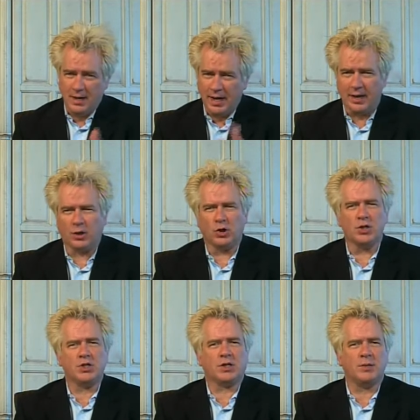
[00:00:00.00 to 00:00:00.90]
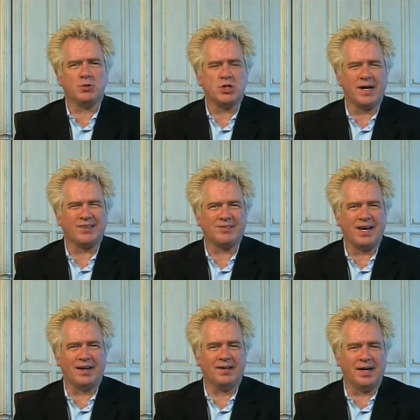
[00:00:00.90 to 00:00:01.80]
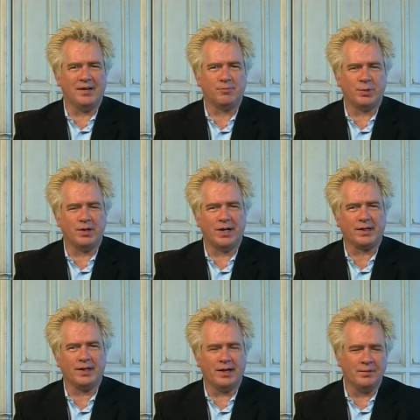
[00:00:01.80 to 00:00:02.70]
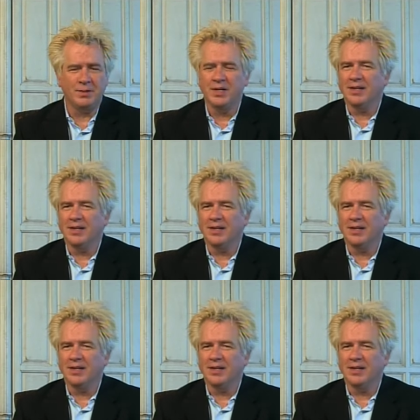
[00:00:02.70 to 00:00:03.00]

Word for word: I'd encourage you to come check us out at liveprayer.com.